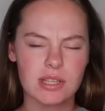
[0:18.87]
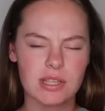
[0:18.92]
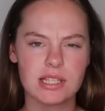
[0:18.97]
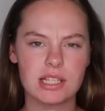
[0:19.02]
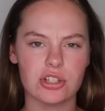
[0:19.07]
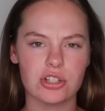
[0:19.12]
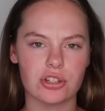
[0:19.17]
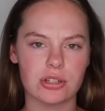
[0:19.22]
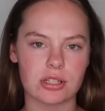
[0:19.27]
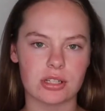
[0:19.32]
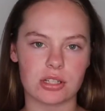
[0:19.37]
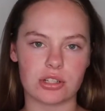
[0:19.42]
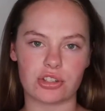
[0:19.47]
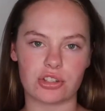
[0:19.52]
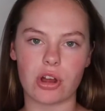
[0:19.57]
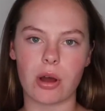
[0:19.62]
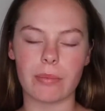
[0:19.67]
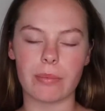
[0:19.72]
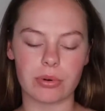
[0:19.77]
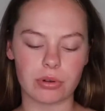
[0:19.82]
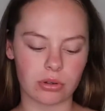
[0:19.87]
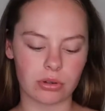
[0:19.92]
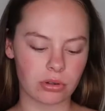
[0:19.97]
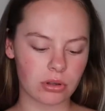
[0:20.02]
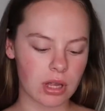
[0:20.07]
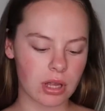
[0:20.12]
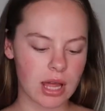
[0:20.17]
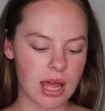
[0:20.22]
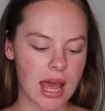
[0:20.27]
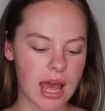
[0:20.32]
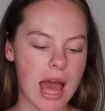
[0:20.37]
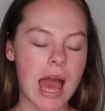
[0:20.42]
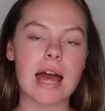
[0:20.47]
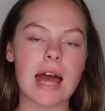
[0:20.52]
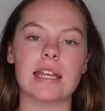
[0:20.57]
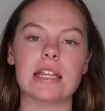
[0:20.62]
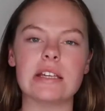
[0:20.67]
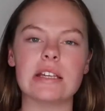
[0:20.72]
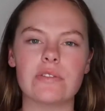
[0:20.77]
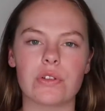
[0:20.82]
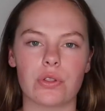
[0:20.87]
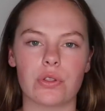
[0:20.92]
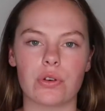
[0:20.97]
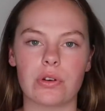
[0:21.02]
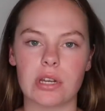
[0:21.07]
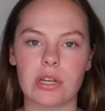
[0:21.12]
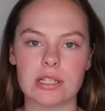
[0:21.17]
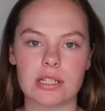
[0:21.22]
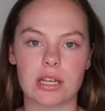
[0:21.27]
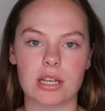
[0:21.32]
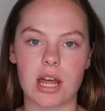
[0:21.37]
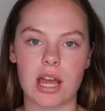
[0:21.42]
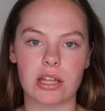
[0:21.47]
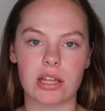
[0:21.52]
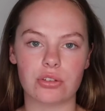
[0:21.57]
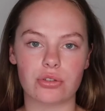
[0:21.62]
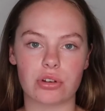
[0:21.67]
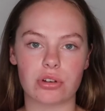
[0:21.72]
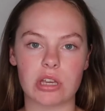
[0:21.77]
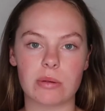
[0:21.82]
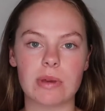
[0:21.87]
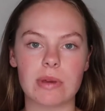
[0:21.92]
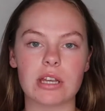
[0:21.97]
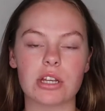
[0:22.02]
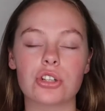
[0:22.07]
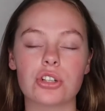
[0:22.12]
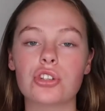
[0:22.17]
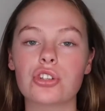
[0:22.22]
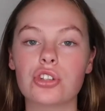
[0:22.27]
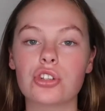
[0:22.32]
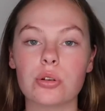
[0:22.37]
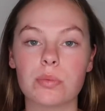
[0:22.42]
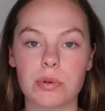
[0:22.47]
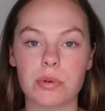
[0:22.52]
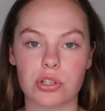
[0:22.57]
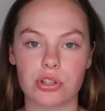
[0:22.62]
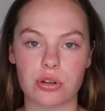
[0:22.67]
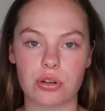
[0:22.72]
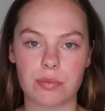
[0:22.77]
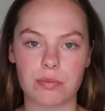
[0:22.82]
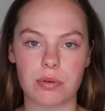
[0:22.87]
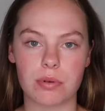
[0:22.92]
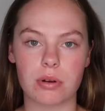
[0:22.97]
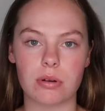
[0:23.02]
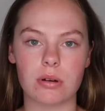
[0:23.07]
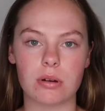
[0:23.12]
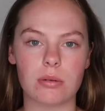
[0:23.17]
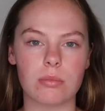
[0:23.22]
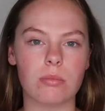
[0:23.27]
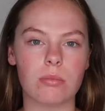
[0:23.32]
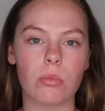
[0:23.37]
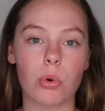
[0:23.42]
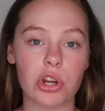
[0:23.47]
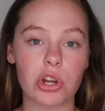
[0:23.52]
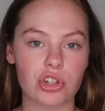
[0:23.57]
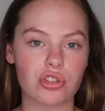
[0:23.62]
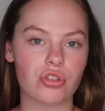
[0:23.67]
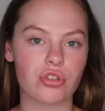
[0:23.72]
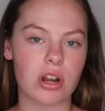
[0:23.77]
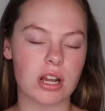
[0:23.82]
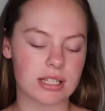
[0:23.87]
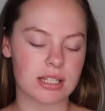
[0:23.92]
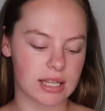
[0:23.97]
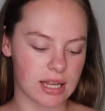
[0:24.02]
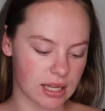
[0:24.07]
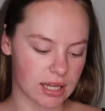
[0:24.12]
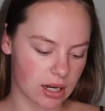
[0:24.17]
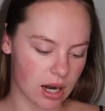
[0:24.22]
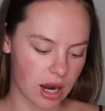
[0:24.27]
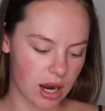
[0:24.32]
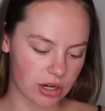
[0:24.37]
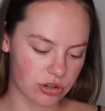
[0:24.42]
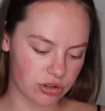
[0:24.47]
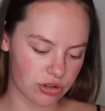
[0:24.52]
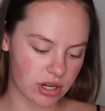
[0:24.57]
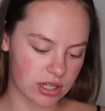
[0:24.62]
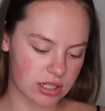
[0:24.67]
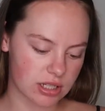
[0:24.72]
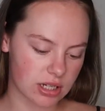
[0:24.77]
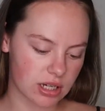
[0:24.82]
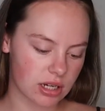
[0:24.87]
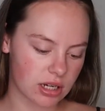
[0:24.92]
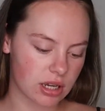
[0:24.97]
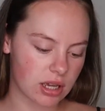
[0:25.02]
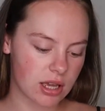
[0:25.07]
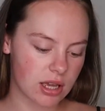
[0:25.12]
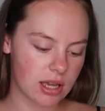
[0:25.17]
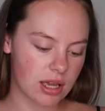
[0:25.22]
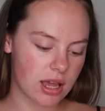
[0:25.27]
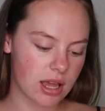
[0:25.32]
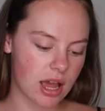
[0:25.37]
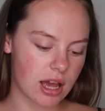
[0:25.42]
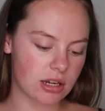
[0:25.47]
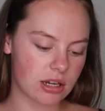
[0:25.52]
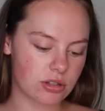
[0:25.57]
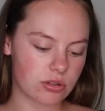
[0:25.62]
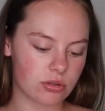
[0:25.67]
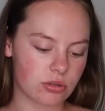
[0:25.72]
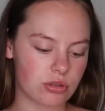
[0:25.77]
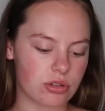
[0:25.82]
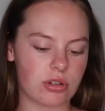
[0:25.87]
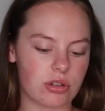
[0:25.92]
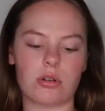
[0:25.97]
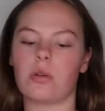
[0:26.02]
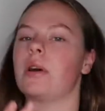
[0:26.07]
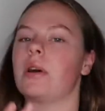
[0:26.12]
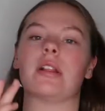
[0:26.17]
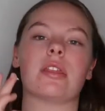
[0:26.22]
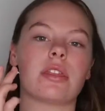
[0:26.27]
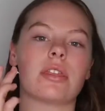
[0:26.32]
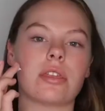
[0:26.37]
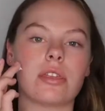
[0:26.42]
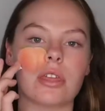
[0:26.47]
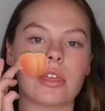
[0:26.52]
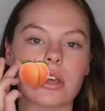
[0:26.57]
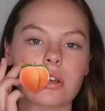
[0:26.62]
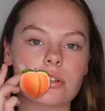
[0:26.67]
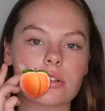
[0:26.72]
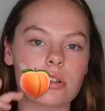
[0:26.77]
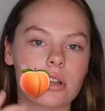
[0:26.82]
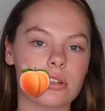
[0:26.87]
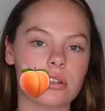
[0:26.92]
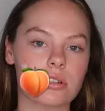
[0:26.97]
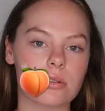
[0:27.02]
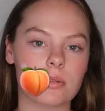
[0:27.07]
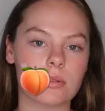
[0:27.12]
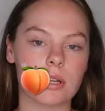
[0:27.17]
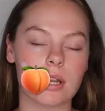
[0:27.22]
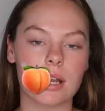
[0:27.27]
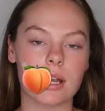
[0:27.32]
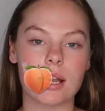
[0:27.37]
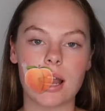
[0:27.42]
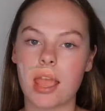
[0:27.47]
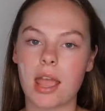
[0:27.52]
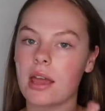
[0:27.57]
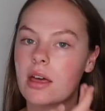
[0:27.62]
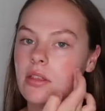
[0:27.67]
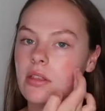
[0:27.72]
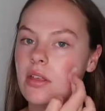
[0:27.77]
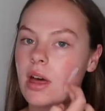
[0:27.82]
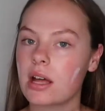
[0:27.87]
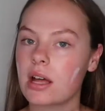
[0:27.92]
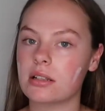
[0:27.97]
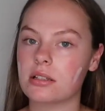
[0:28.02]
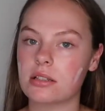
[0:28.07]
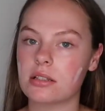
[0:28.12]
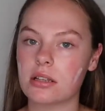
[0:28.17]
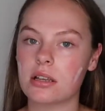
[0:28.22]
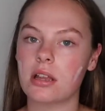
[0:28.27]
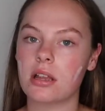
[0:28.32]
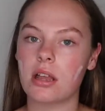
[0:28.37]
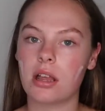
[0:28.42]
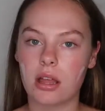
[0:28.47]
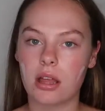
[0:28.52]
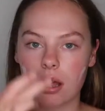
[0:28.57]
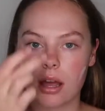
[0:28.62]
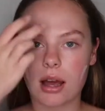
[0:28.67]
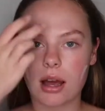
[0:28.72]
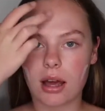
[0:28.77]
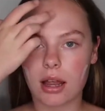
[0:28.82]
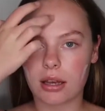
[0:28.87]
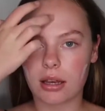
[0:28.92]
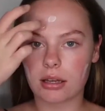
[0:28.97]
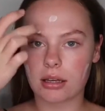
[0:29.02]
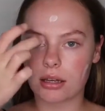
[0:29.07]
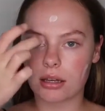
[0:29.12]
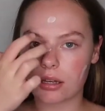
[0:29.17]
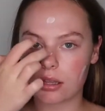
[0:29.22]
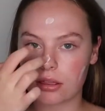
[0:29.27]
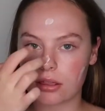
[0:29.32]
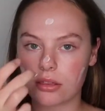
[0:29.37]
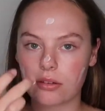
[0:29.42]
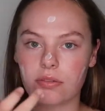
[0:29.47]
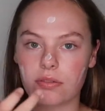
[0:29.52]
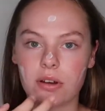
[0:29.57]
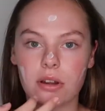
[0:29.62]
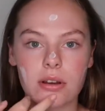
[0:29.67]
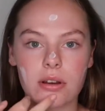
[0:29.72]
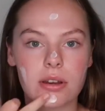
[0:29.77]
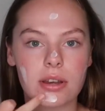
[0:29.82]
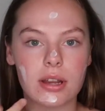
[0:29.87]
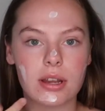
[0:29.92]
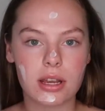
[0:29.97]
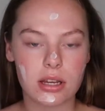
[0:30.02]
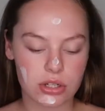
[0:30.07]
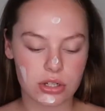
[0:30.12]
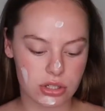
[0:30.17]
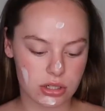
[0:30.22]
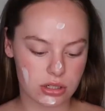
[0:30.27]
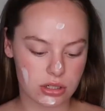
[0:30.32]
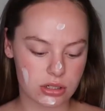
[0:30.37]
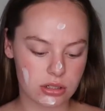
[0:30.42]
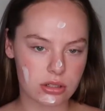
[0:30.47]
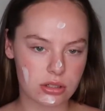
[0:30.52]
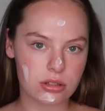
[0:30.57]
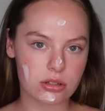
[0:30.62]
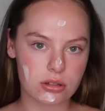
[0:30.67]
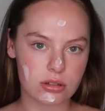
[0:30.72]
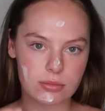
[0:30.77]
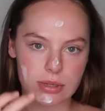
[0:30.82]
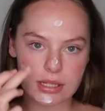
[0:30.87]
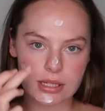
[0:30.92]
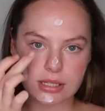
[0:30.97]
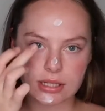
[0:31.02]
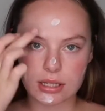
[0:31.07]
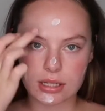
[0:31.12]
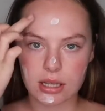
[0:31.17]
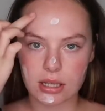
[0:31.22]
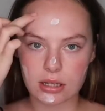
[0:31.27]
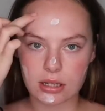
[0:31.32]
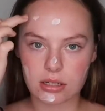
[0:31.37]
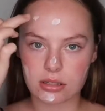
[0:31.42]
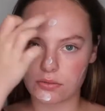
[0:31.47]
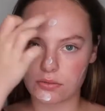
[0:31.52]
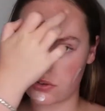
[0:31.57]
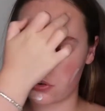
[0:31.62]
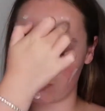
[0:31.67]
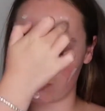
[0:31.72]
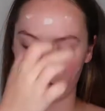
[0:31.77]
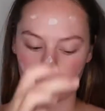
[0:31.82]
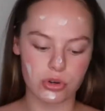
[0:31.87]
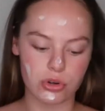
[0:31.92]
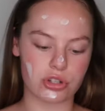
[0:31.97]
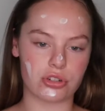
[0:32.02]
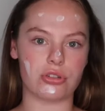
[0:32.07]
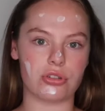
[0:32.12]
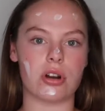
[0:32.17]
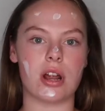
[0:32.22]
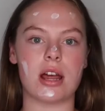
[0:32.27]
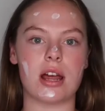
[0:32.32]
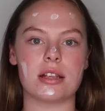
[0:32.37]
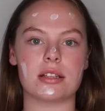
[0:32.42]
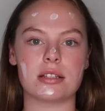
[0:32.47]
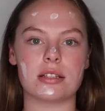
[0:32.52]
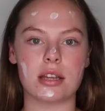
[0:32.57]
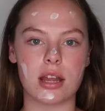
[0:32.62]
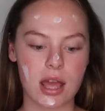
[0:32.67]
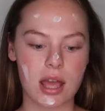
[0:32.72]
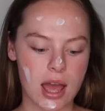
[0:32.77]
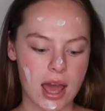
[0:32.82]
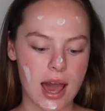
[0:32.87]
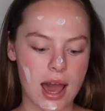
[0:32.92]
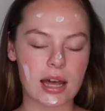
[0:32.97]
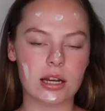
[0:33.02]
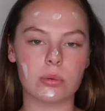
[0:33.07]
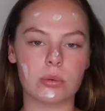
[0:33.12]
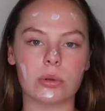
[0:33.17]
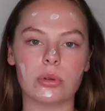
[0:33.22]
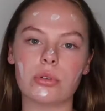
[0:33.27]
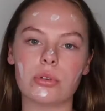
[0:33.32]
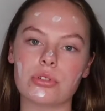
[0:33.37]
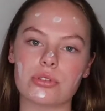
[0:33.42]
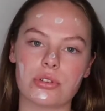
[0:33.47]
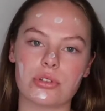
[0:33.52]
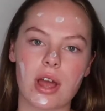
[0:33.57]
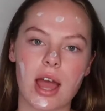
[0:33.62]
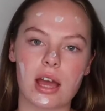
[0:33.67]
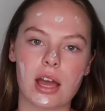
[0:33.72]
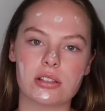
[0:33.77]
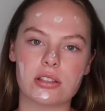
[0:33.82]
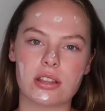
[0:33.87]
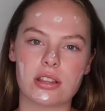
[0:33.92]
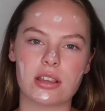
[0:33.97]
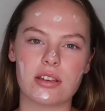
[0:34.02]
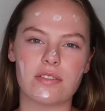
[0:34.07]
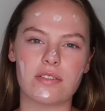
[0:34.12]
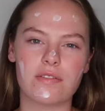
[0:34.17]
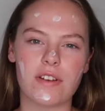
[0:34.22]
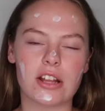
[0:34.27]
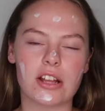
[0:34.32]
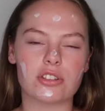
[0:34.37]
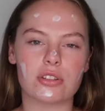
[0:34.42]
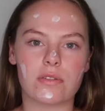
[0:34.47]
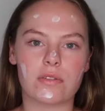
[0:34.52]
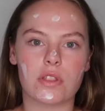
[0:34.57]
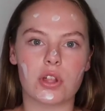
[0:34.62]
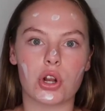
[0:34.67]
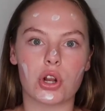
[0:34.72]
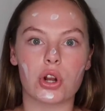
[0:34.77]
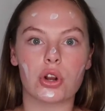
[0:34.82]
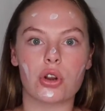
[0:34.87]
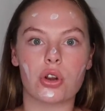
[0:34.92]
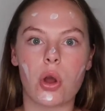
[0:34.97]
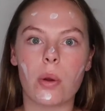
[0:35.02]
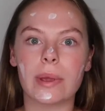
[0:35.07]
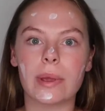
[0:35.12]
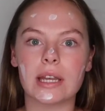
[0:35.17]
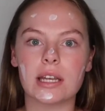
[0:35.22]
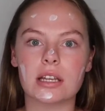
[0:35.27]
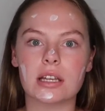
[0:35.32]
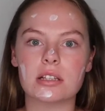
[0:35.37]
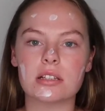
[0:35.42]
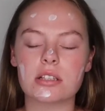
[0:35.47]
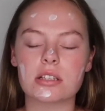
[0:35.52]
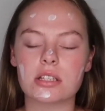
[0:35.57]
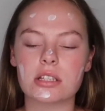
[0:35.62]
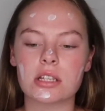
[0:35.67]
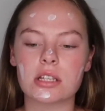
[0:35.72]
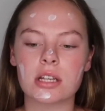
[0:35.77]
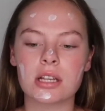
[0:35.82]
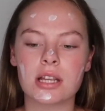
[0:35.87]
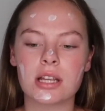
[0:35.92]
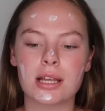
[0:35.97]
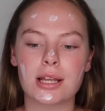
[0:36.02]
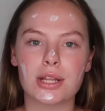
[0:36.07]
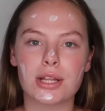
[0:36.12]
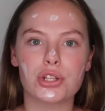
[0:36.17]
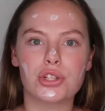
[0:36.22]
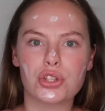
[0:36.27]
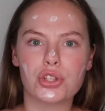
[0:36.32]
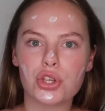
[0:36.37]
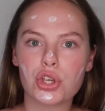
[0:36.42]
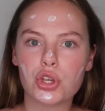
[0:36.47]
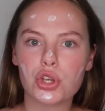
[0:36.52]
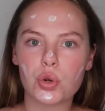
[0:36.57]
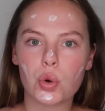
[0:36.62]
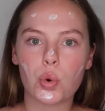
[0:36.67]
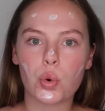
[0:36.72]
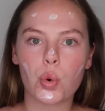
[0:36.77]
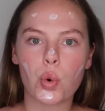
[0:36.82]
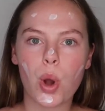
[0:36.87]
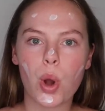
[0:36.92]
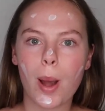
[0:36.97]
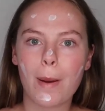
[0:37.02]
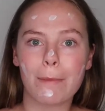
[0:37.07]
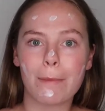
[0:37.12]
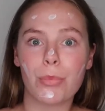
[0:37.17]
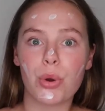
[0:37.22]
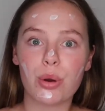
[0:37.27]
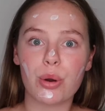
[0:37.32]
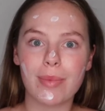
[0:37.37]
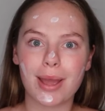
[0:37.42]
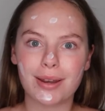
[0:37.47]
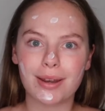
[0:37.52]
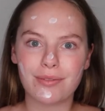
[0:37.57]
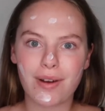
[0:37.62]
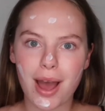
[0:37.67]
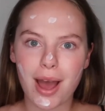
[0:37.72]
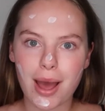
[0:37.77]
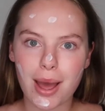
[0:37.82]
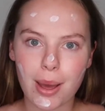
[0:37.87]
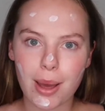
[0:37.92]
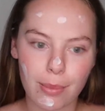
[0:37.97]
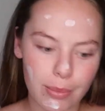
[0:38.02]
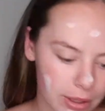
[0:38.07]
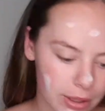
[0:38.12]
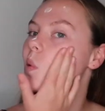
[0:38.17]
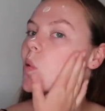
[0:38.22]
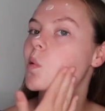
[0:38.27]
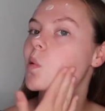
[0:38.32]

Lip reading: This is just a sample, and even though it is a night cream, it is super moisturizing and hydrating, and it's also quite thick, so I just want to layer that underneath the foundation so my skin is very moisturized, and it will also add to the effect of the glowiness to your mermaid vibe.